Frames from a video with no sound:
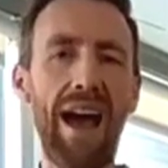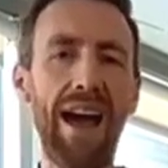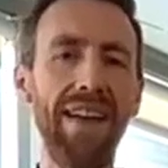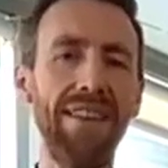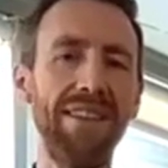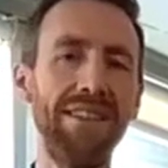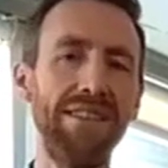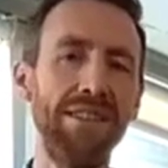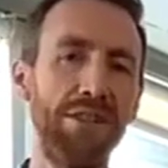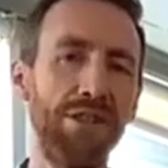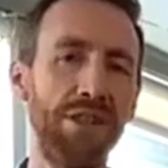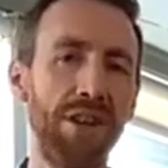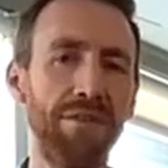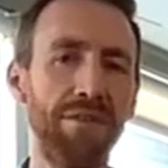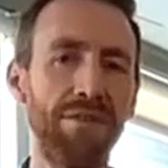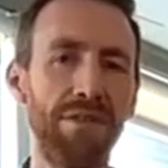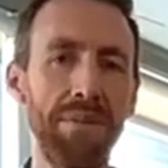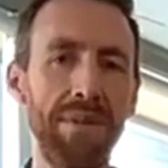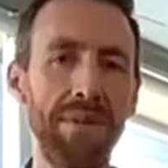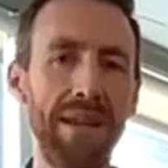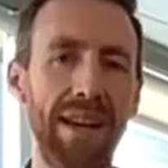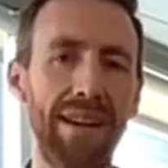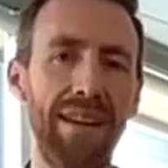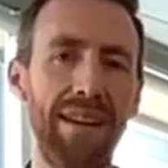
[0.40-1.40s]
Hi, this is Sean
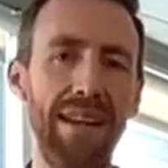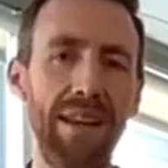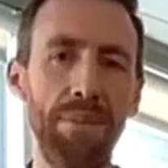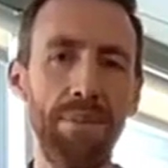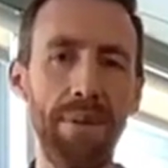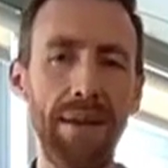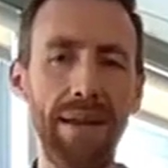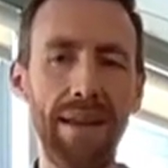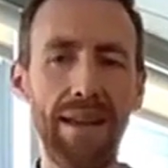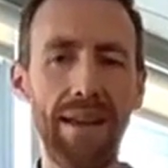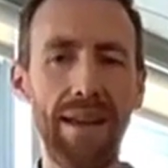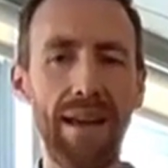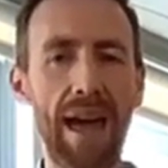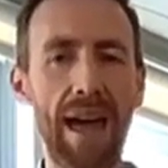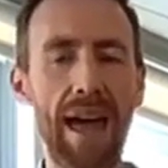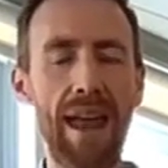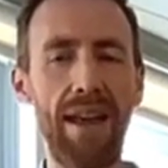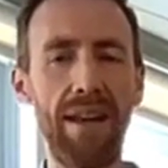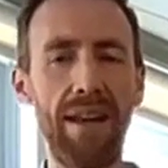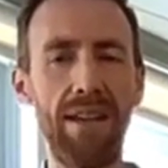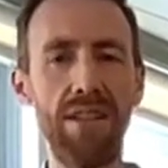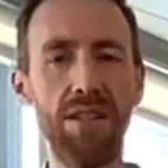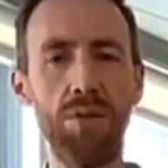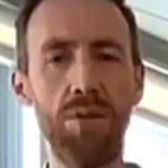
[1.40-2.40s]
from Technique Peek,
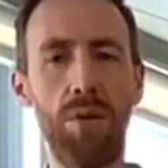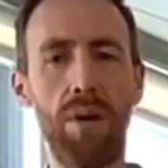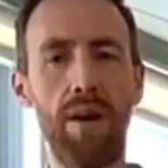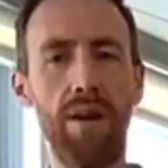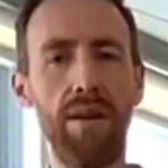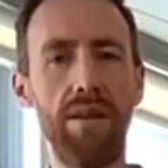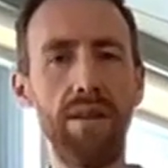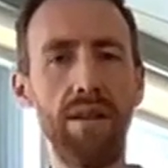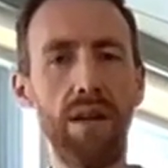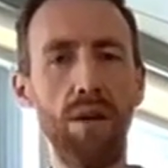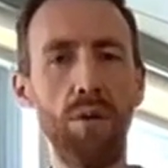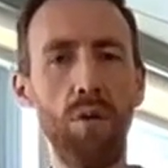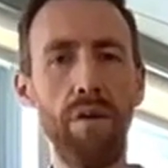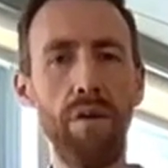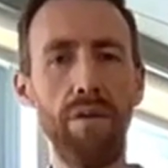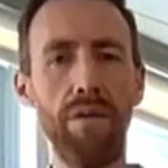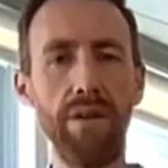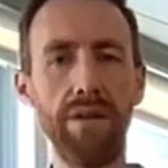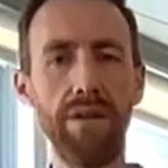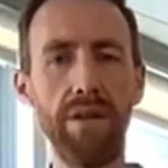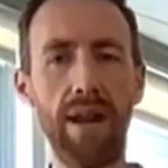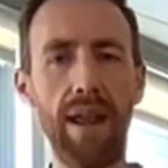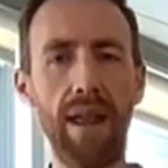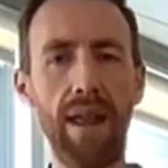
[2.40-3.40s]
and I just wanted to go
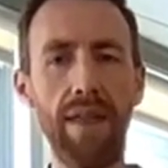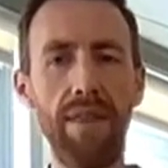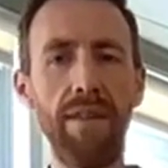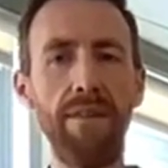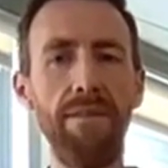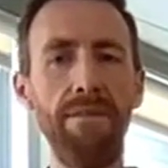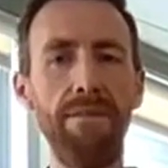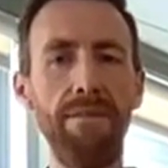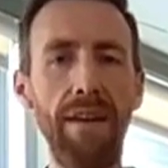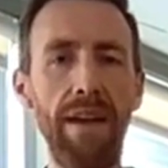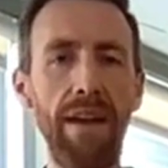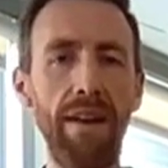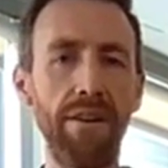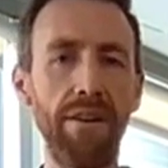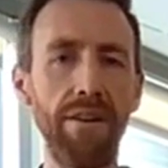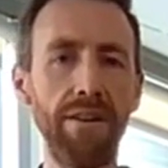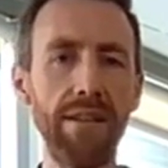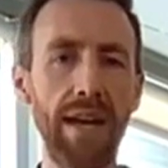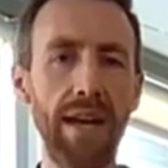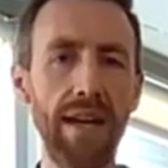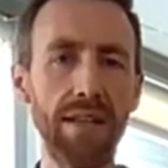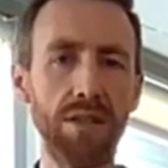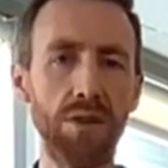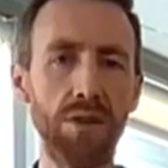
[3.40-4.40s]
over today the FADIR
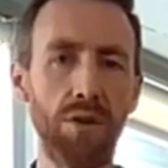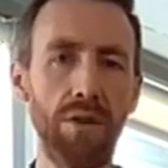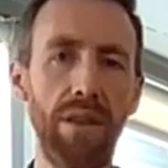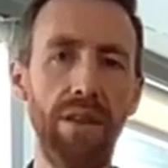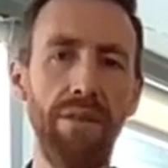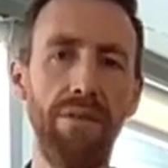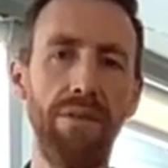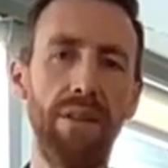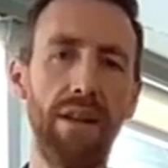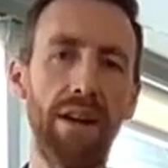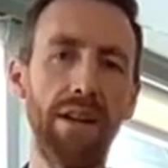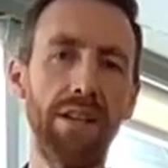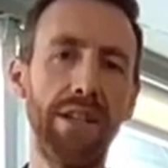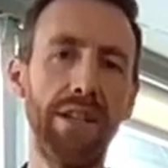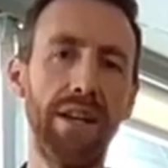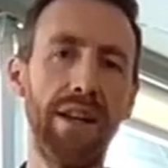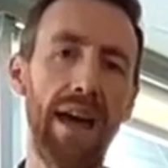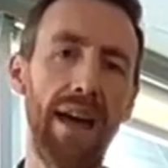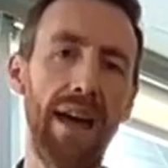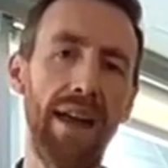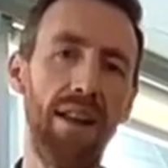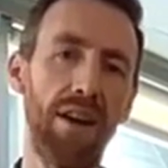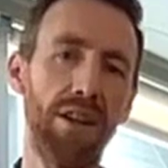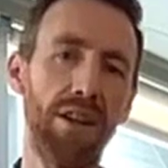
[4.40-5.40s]
test or the flexion,
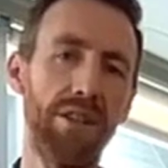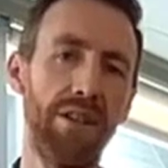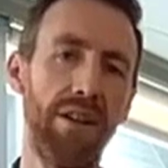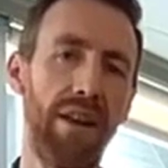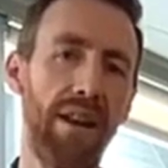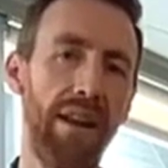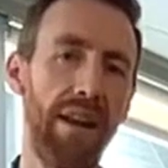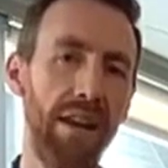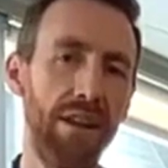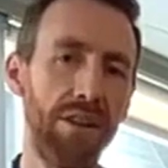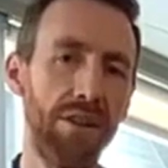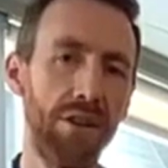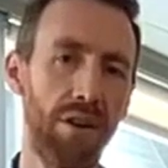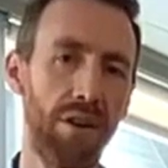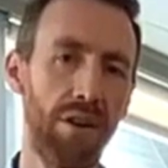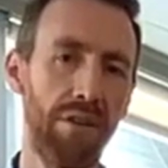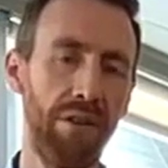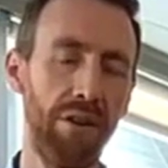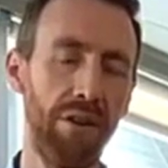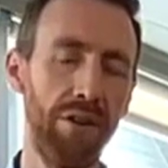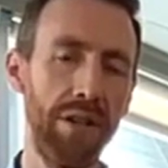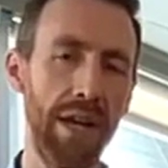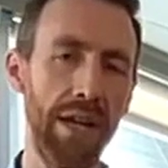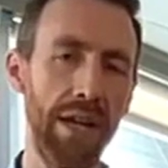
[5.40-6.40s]
adduction, and internal
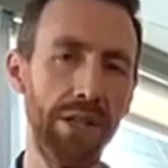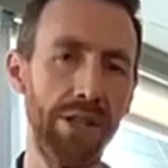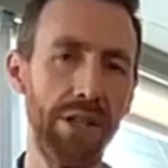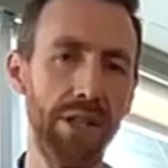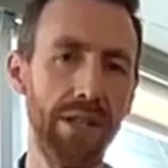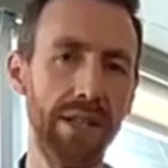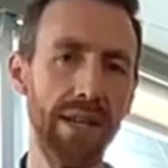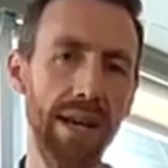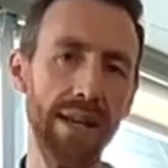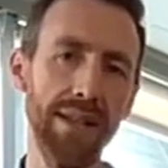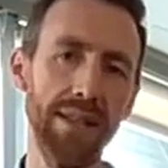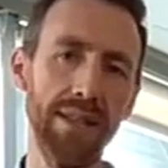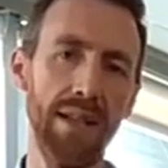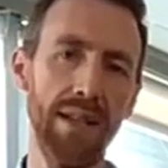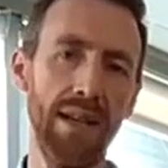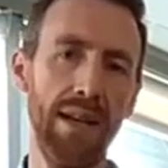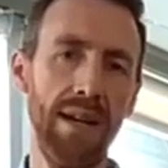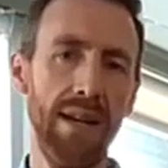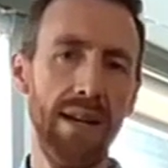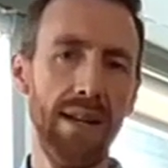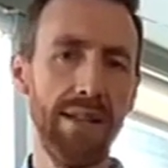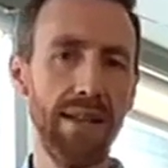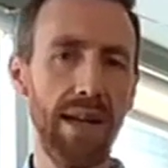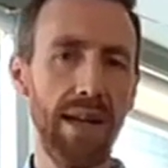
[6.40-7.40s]
rotation test
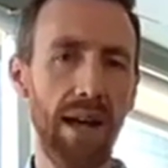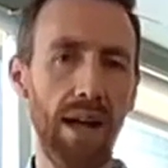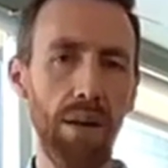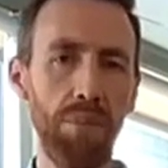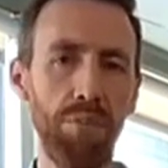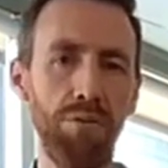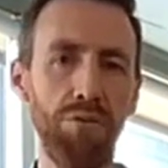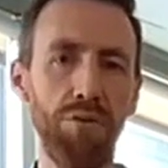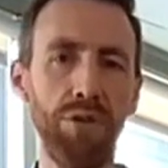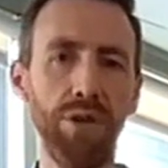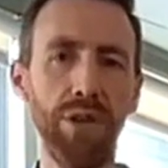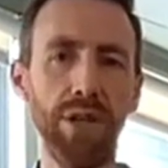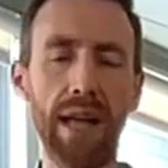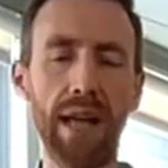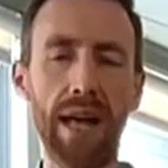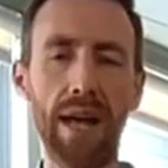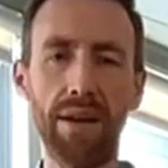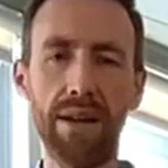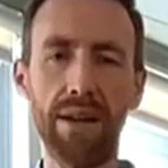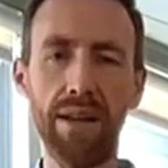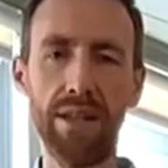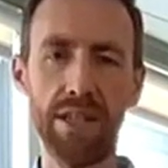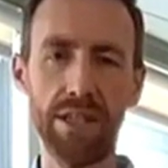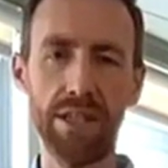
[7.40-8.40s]
to help rule
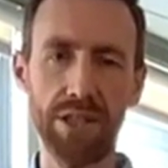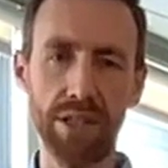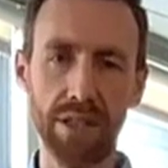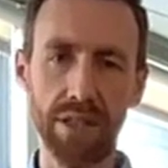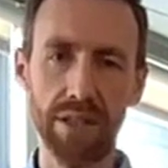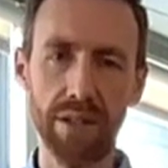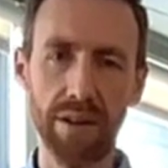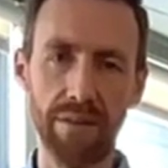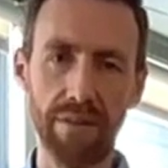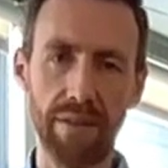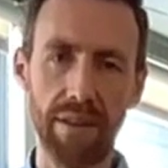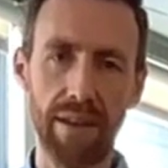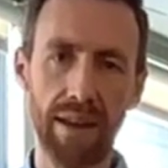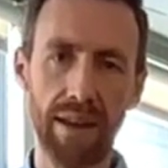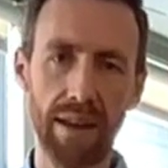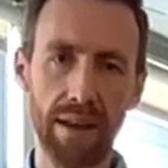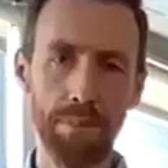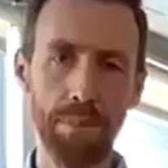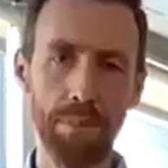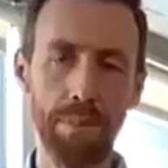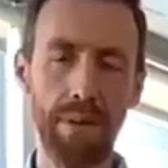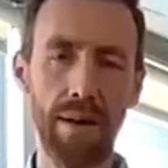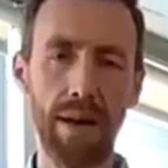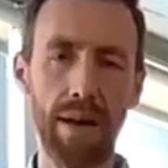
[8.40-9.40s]
out conditions of the
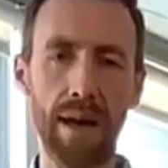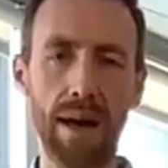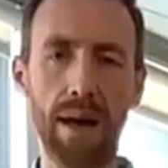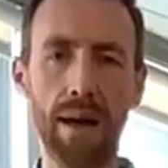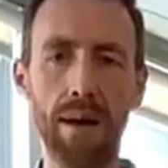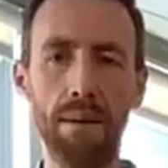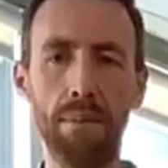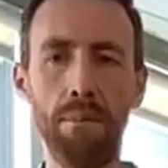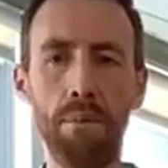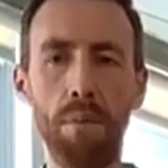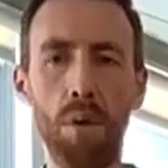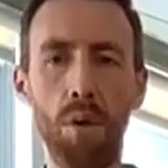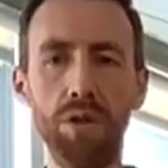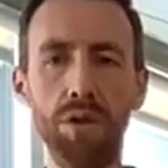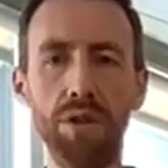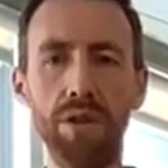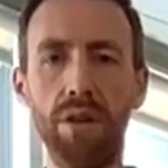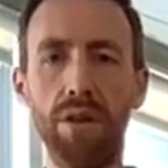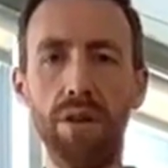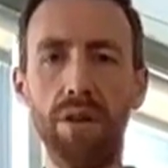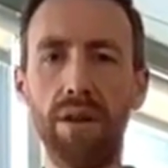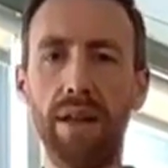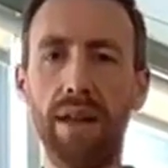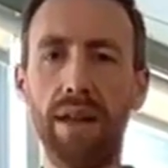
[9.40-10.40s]
hip, um,
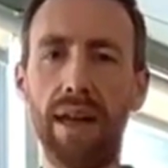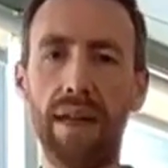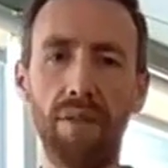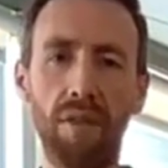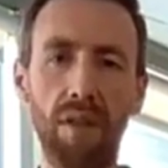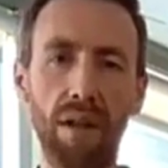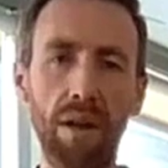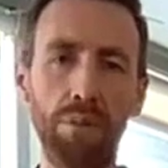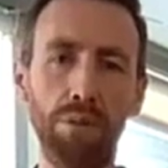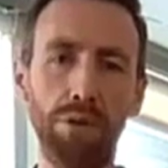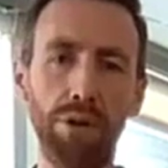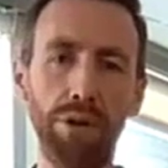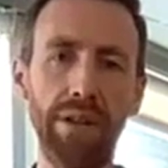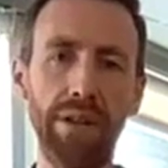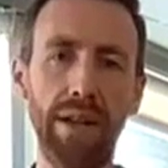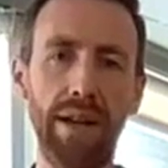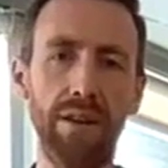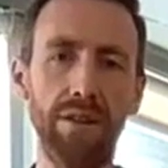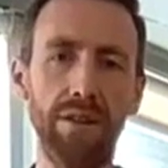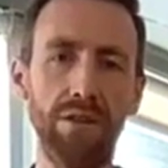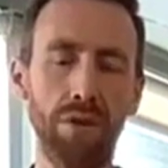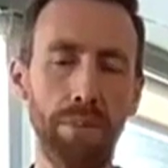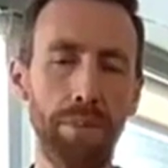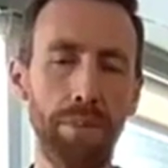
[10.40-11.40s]
mostly looking at labral
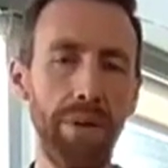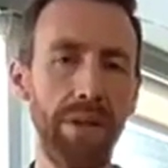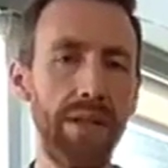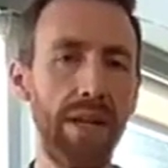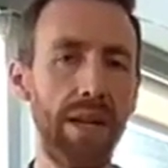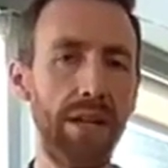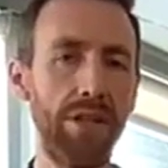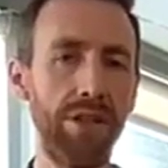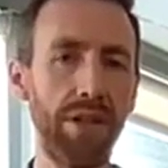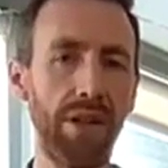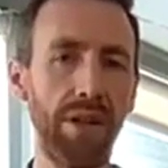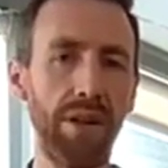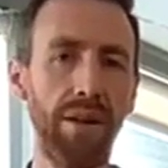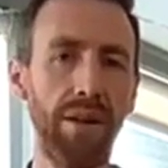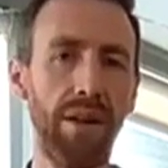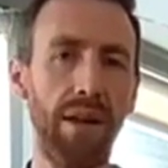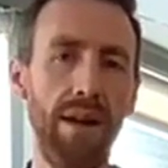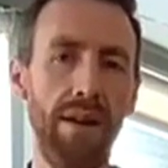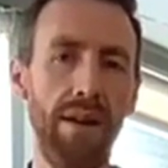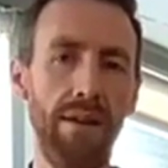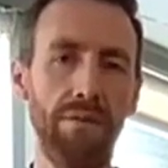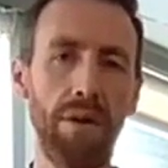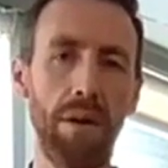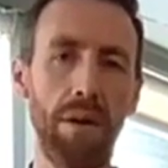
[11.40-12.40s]
tears or potential
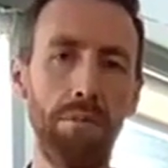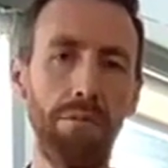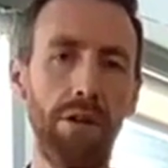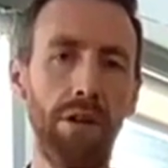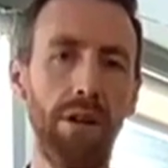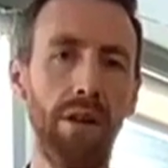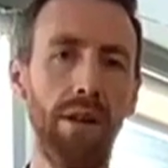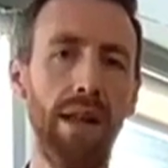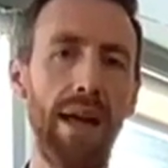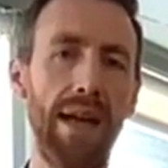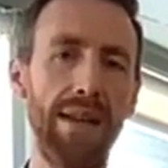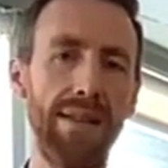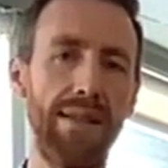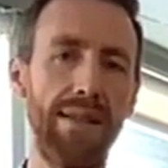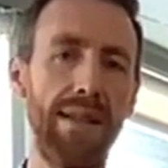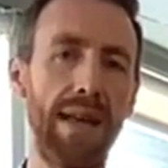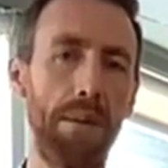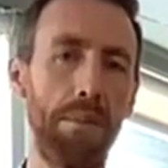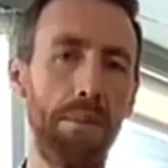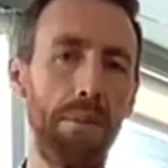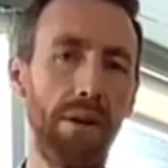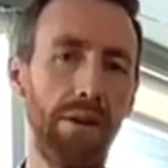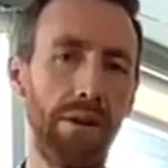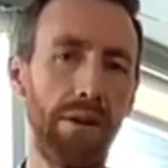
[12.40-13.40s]
femoral
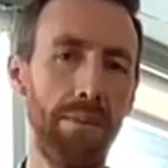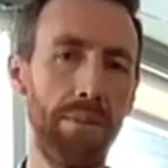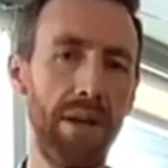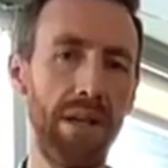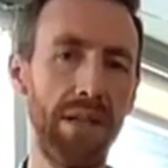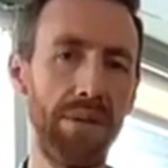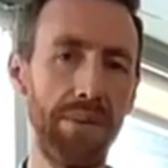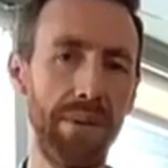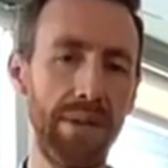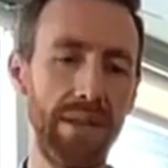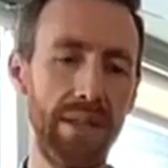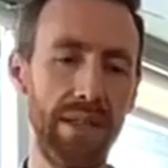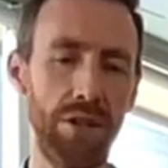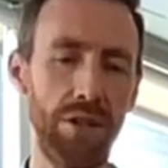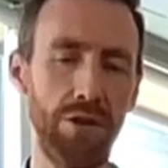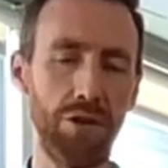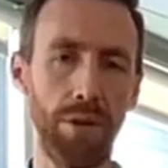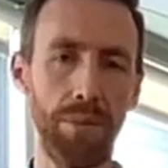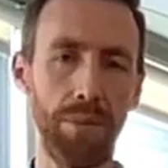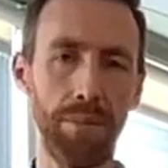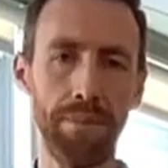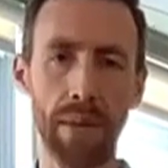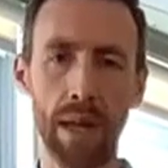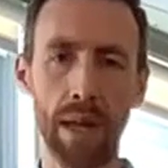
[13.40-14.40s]
acetabular impingement
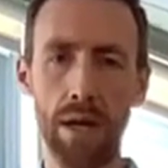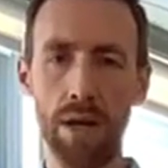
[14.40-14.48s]
syndrome.